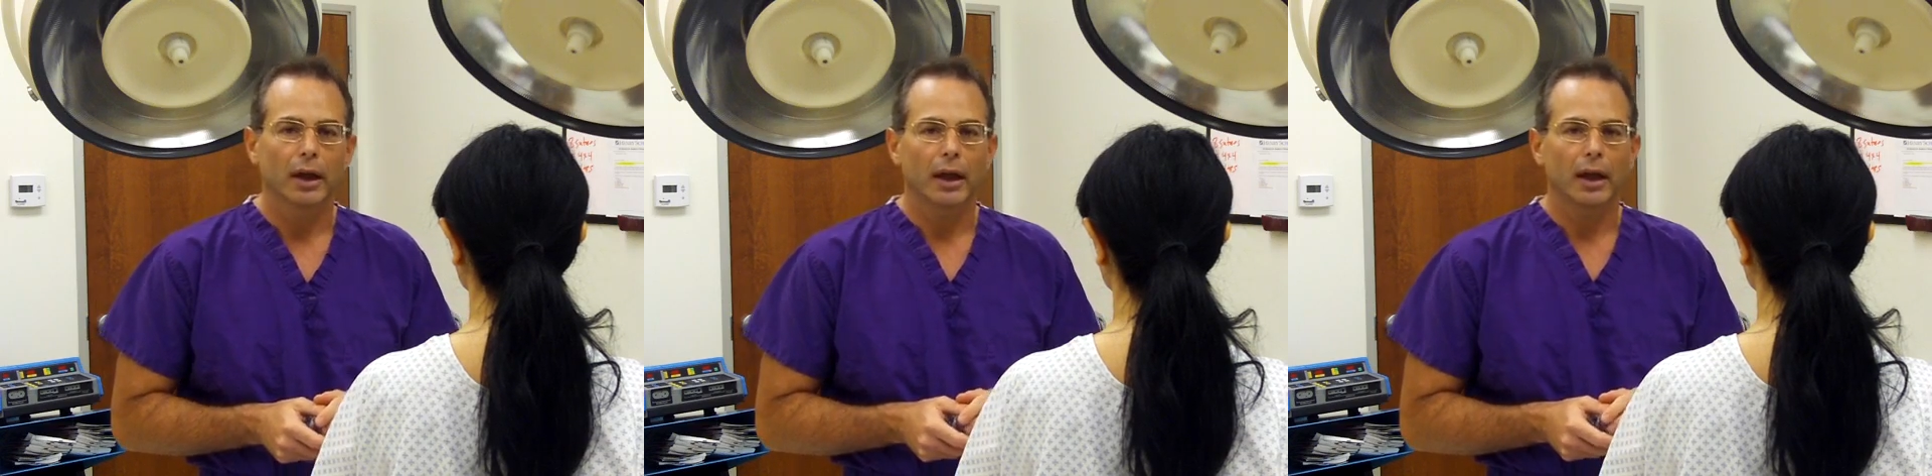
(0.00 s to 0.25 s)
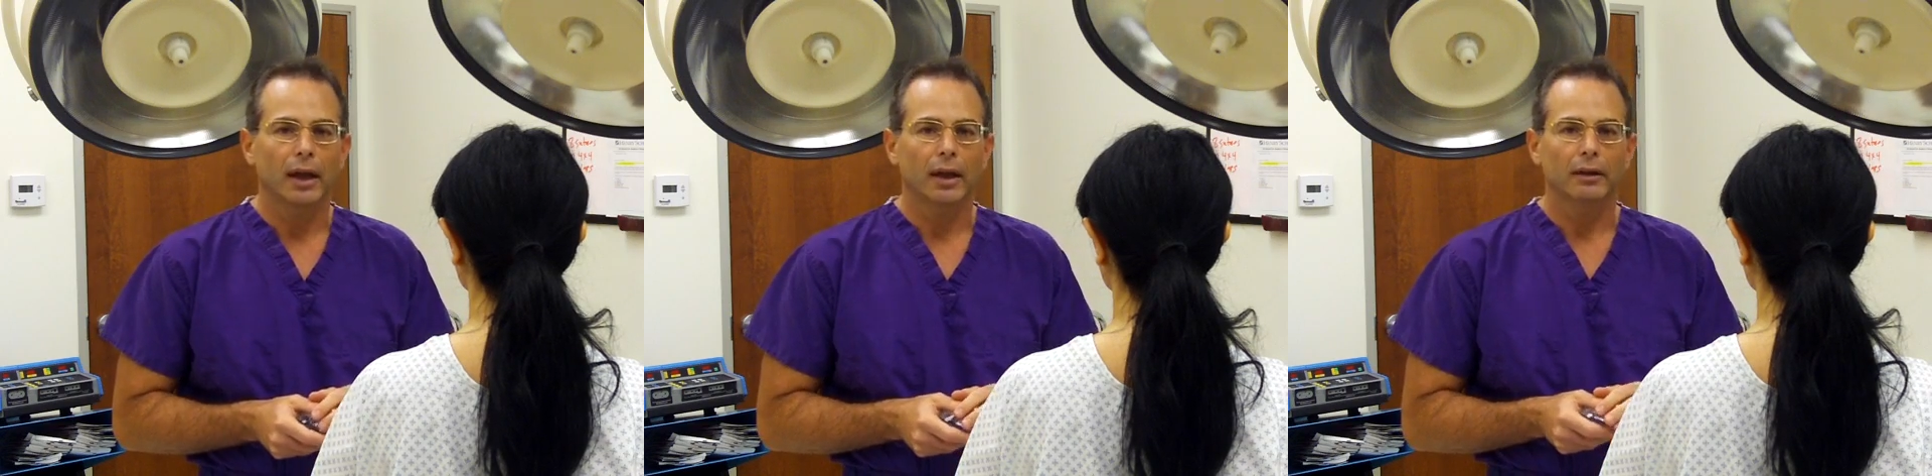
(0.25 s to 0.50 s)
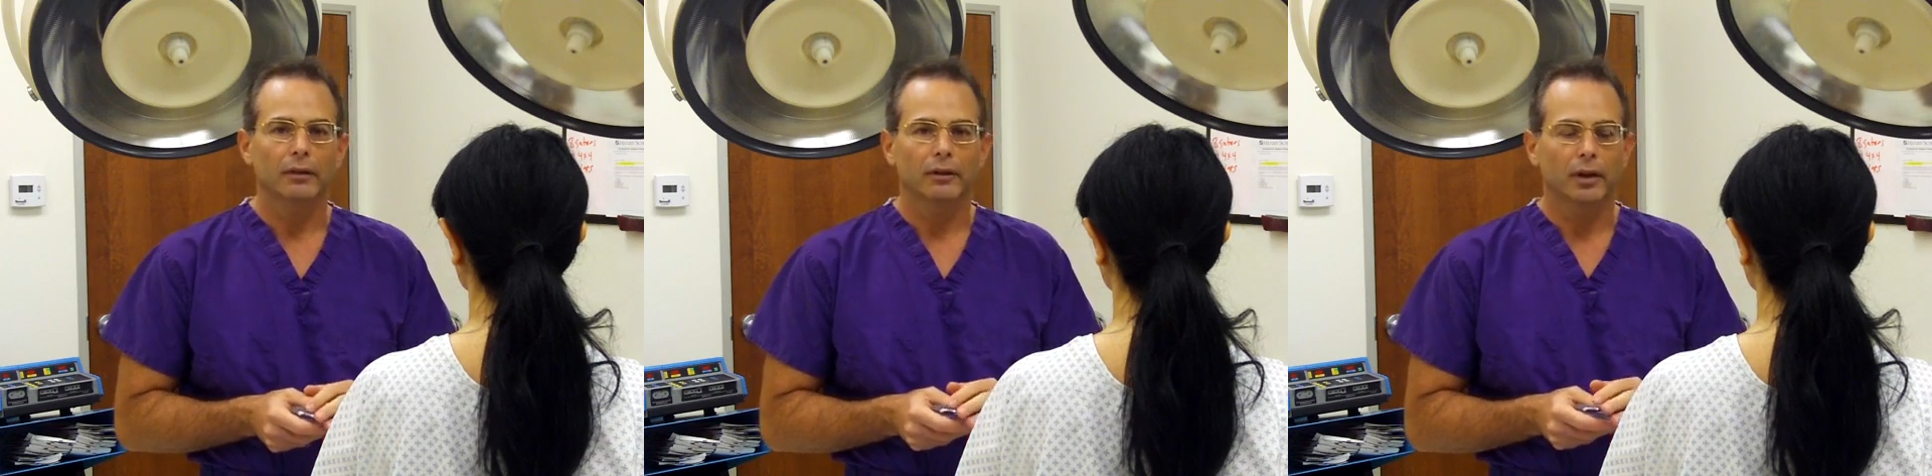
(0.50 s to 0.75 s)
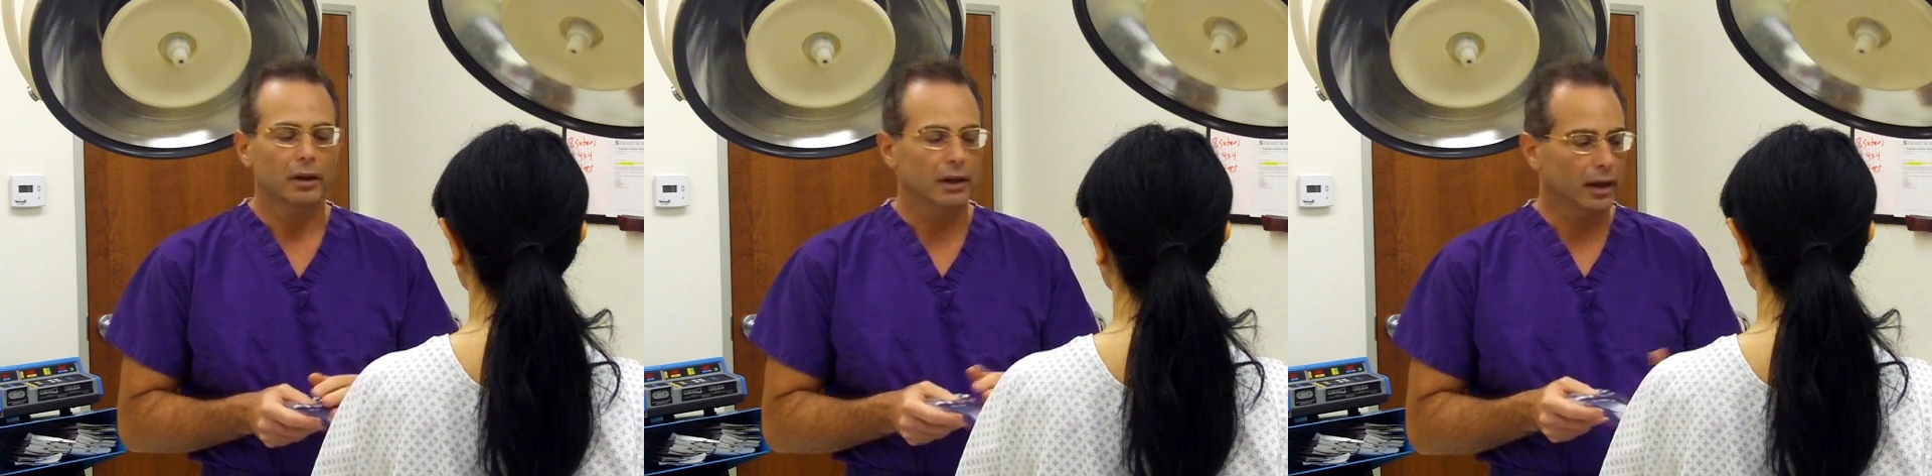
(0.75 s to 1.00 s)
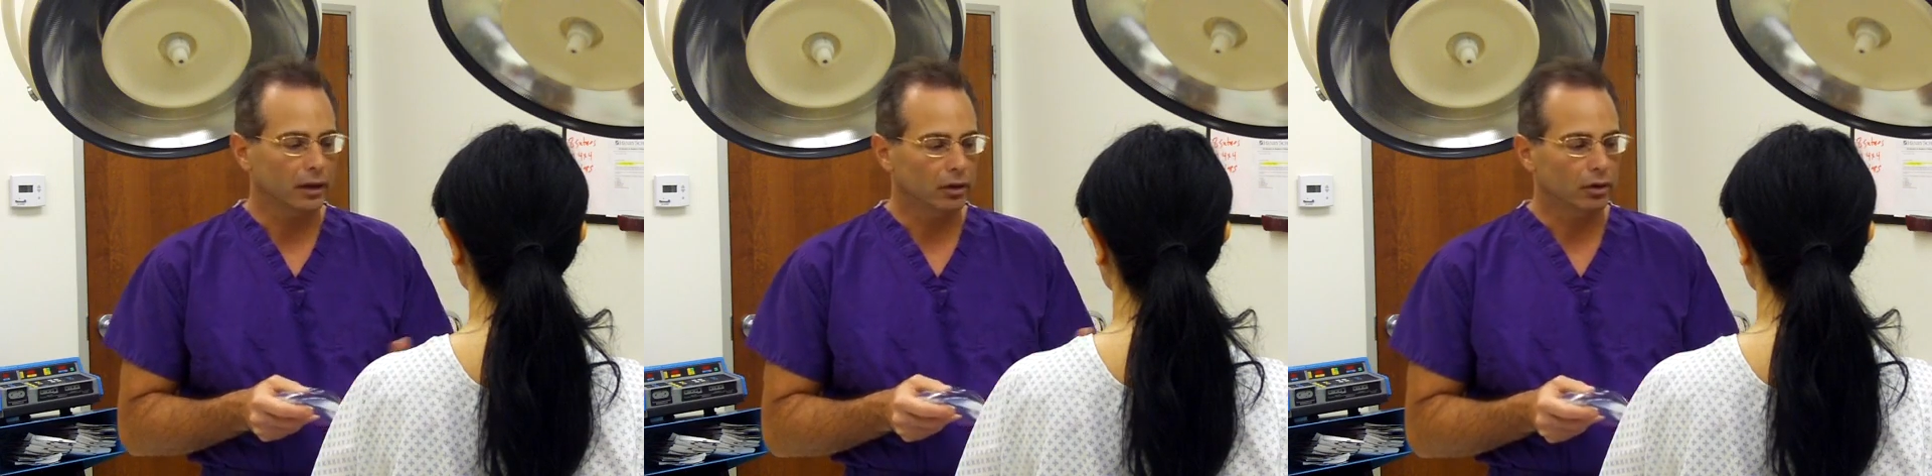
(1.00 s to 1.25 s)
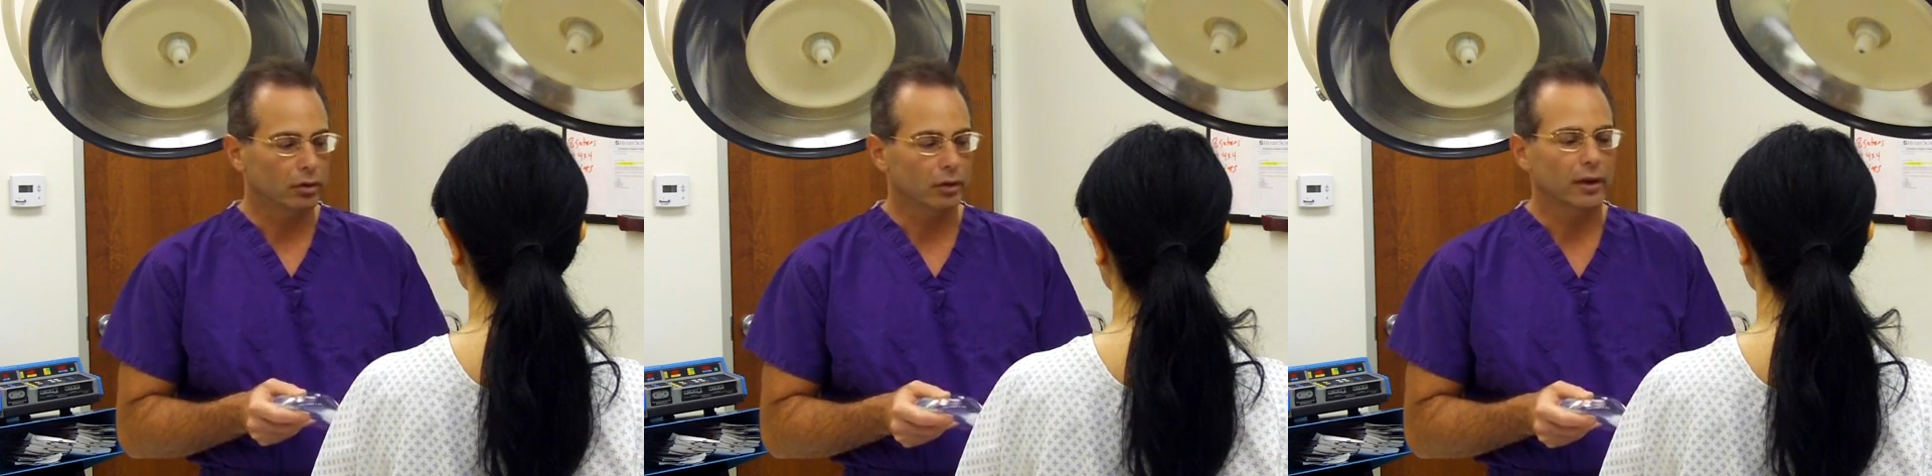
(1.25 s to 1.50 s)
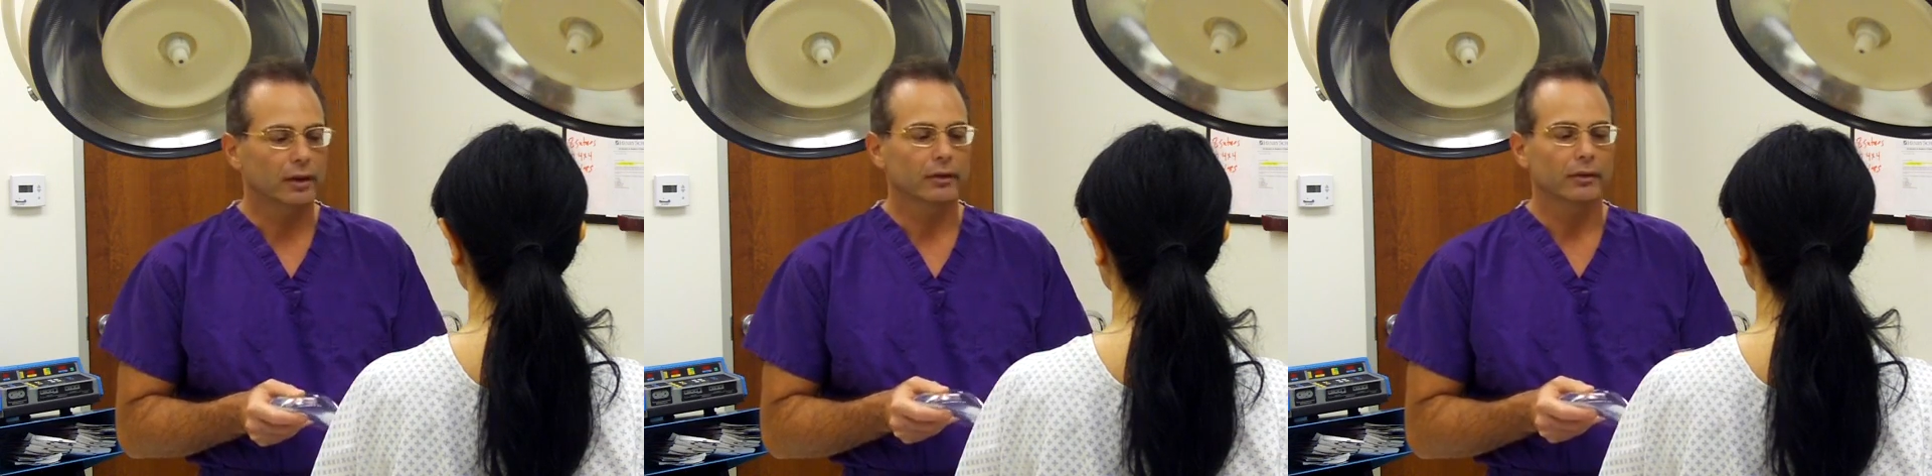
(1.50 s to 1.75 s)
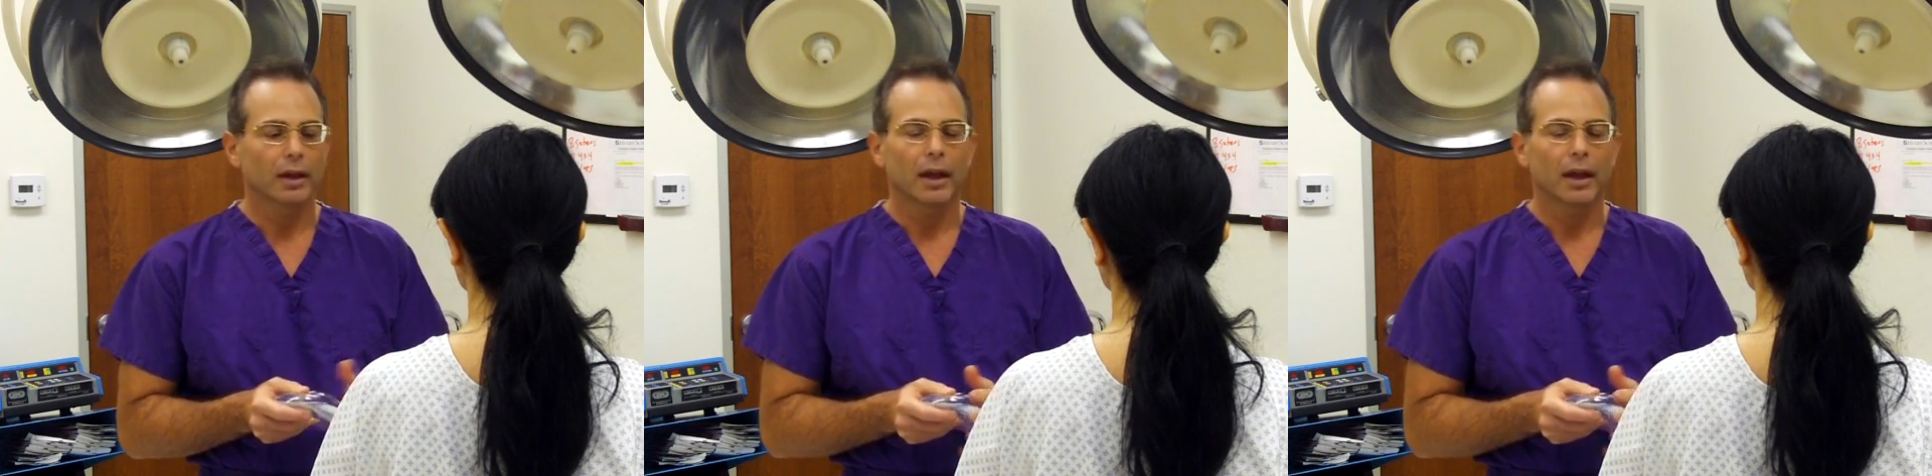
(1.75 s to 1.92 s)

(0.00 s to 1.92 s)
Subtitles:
and in 90 degrees,